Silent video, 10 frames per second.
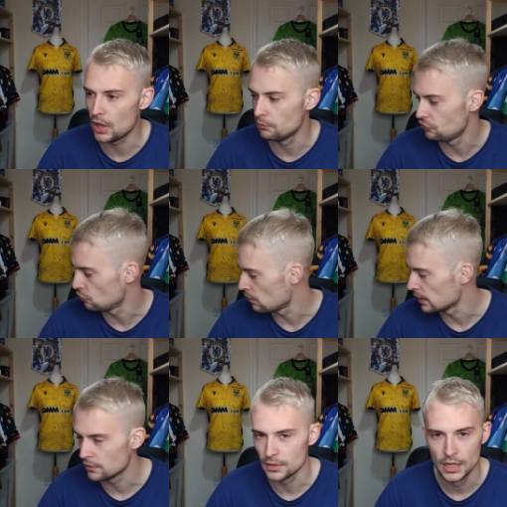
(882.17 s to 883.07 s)
I'm sure I
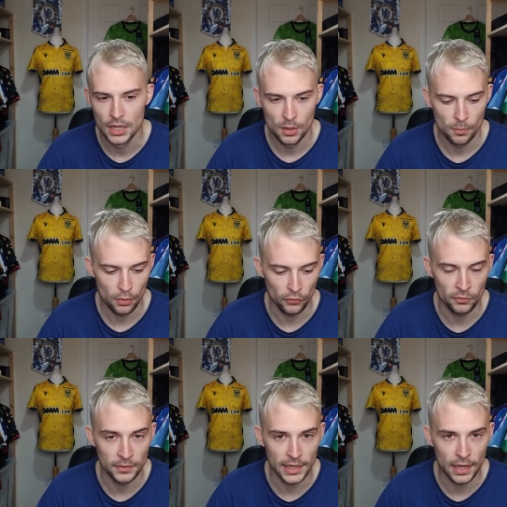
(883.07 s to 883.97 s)
can pull
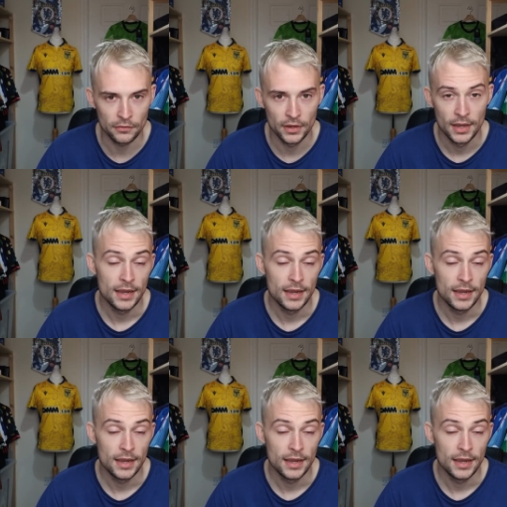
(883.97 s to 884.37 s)
something out.